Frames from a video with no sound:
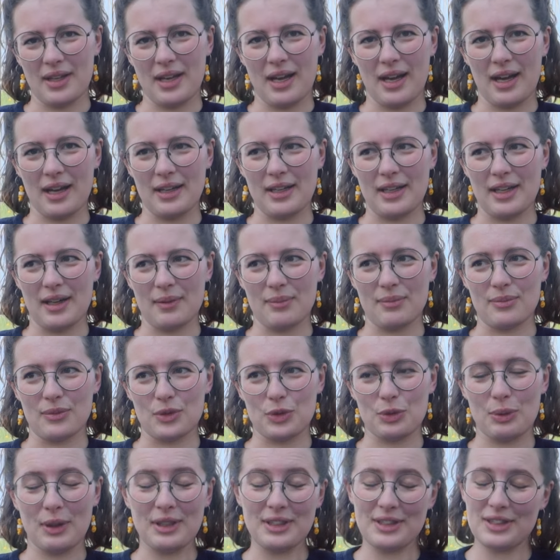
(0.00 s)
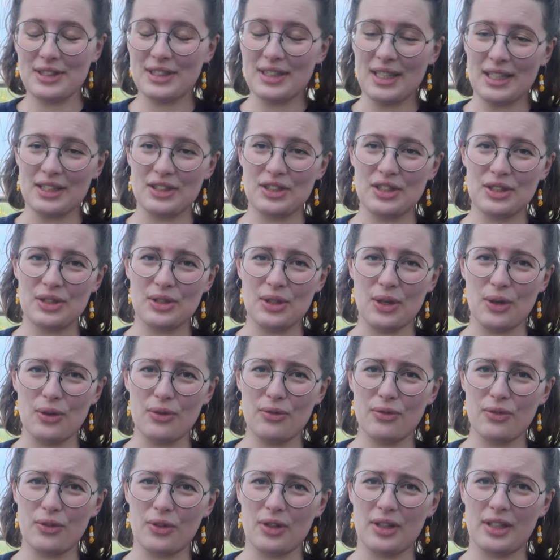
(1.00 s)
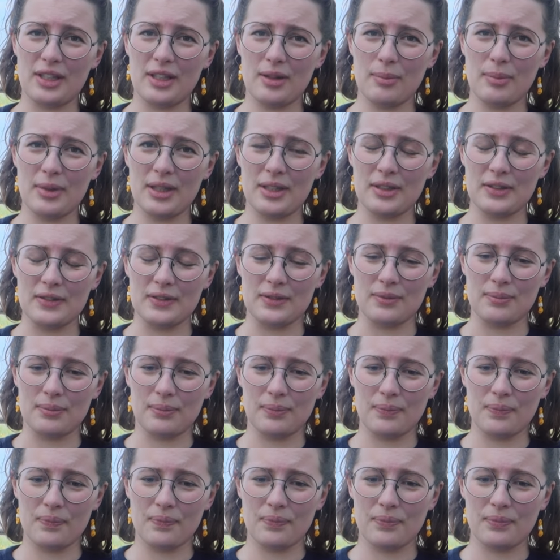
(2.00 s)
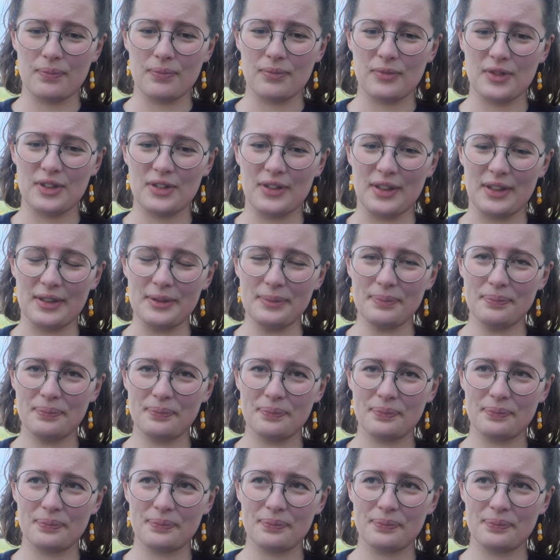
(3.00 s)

I am 26 years old for a little bit still.